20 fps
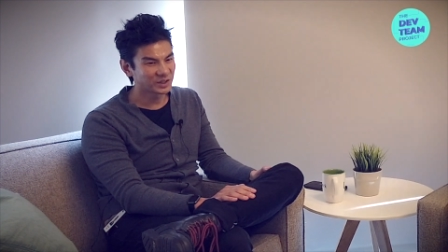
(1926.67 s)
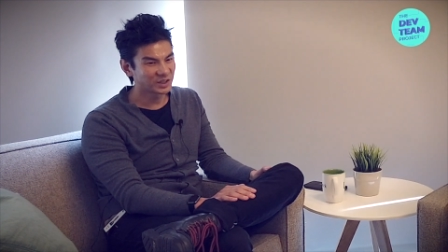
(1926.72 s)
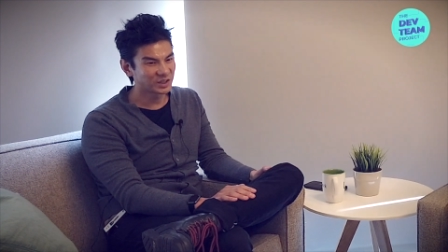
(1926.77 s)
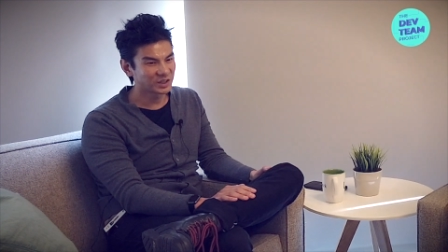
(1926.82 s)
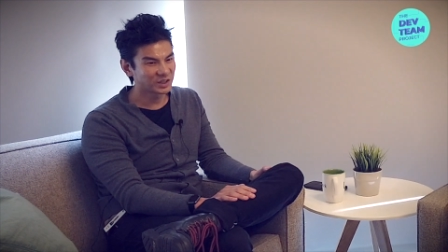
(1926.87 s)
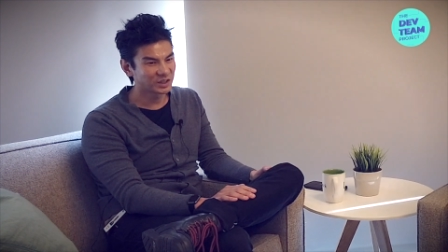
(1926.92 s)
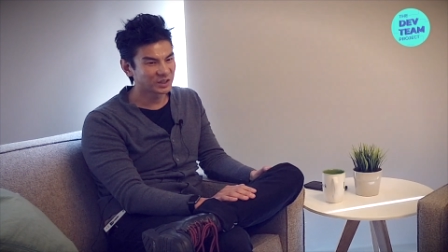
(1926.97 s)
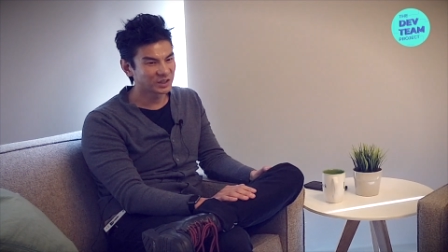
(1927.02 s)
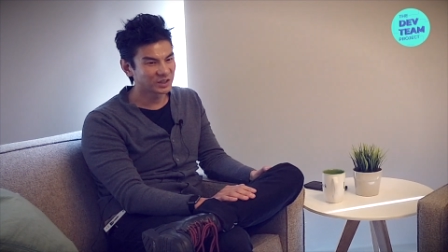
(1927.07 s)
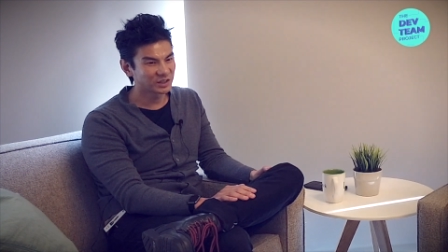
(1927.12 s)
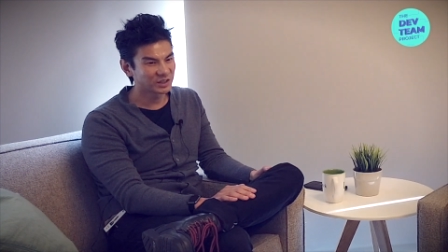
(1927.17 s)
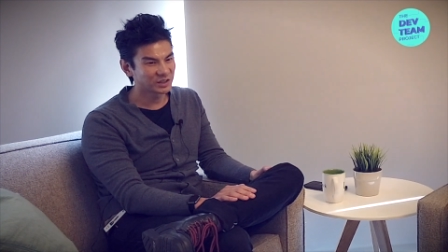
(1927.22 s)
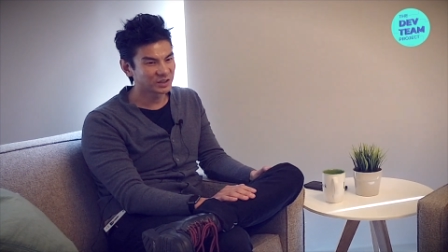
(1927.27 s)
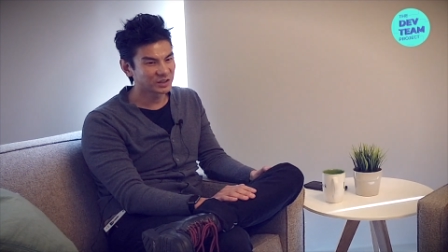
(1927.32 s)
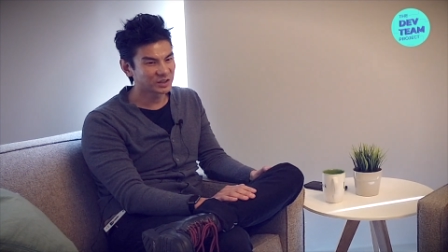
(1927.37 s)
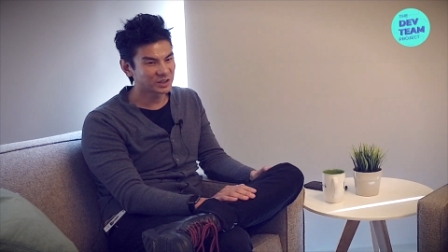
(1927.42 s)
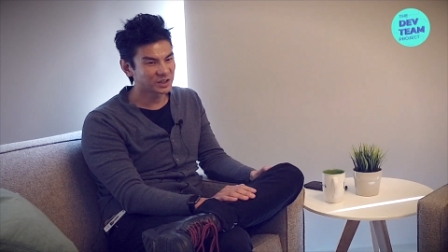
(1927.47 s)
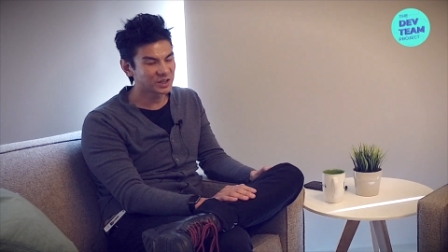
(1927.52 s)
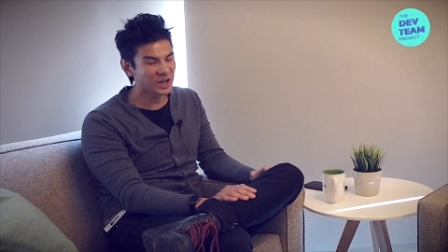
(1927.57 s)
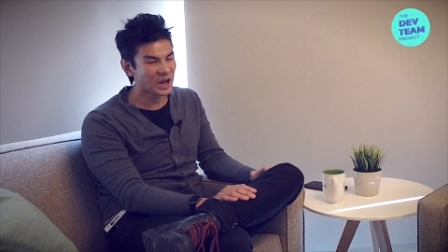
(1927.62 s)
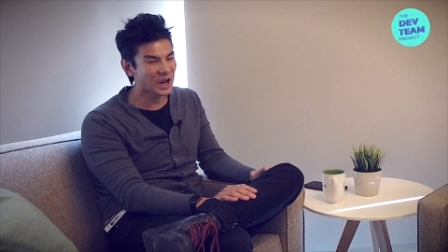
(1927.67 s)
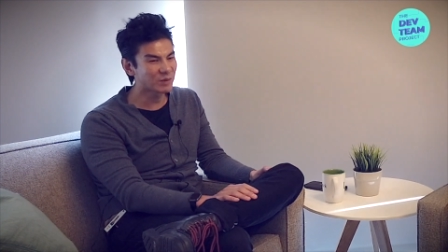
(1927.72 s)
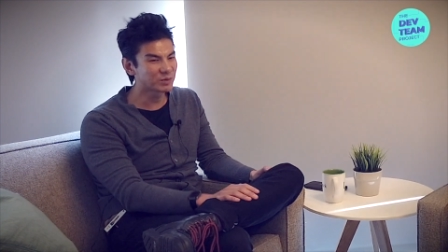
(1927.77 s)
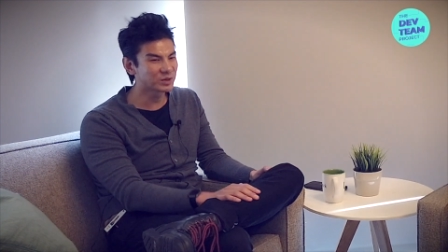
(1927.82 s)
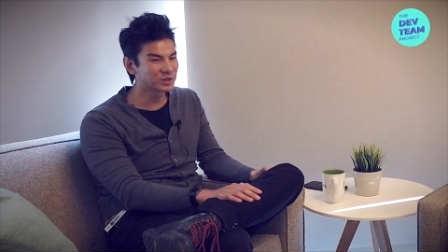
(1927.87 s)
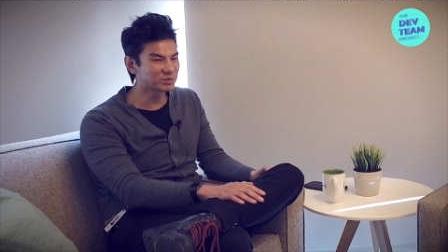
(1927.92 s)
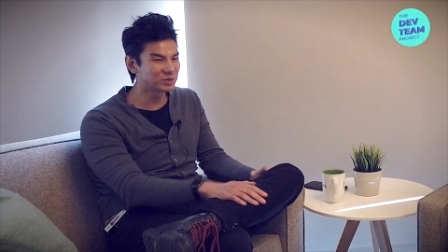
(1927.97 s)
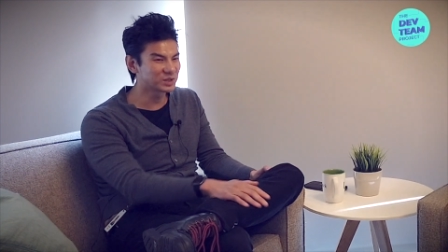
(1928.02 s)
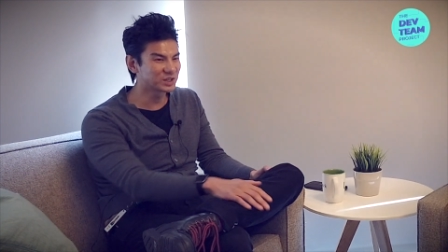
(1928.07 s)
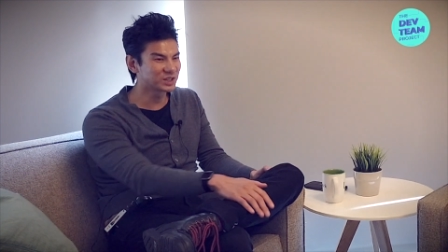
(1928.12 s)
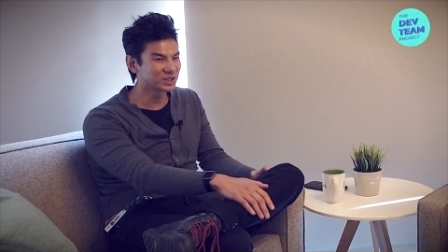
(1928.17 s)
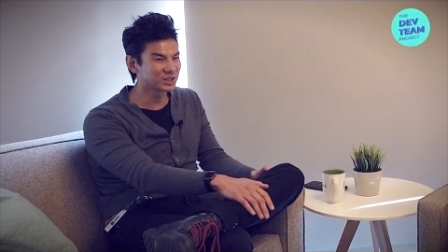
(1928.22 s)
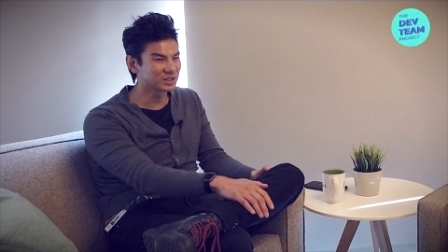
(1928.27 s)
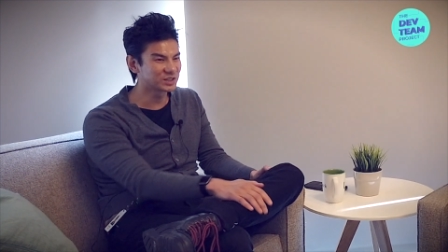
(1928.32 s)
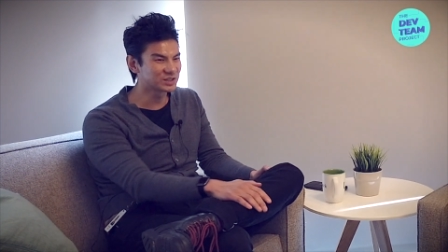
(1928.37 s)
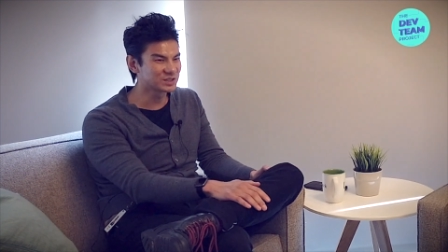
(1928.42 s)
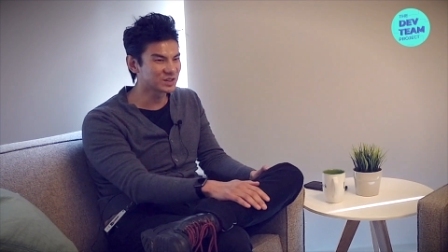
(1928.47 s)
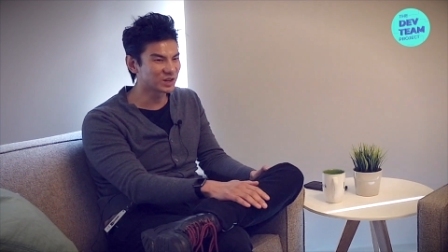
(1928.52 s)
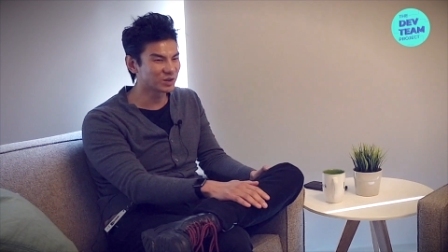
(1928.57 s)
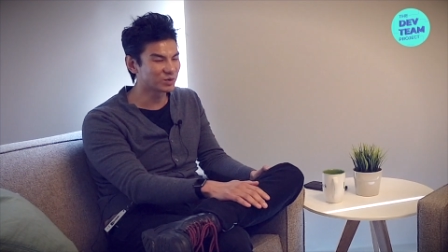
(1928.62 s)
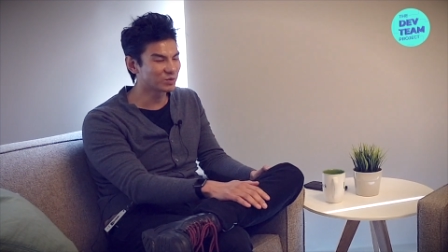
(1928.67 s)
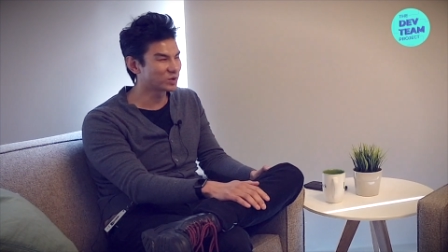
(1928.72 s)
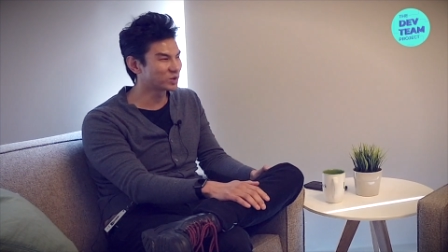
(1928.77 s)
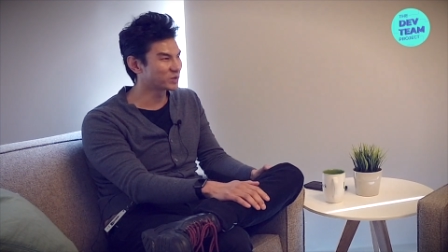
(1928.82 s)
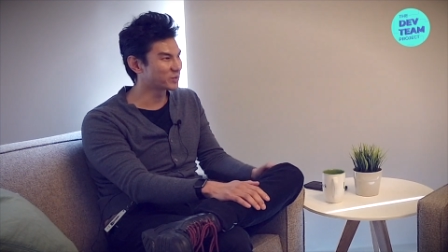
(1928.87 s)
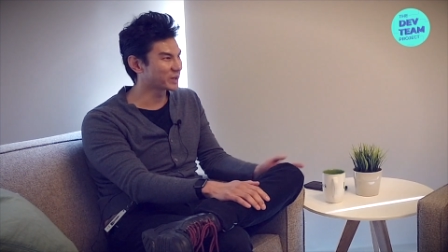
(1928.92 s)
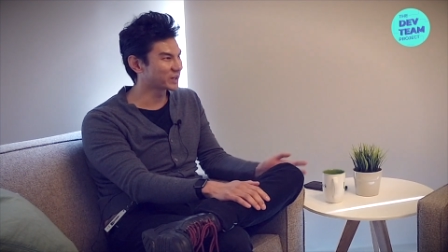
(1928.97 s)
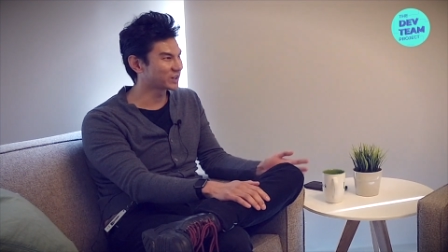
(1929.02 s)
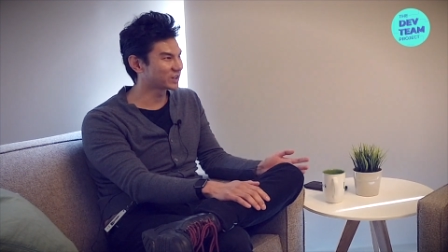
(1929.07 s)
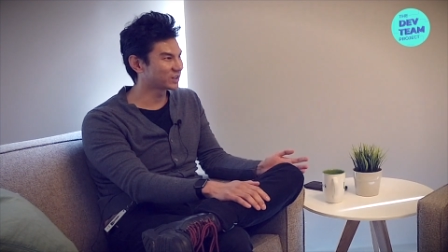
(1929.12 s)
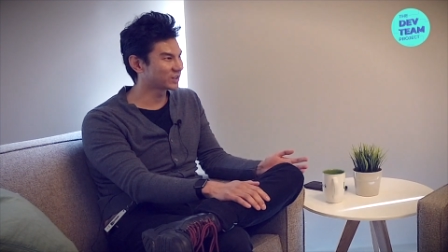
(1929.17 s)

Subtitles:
It happened because one of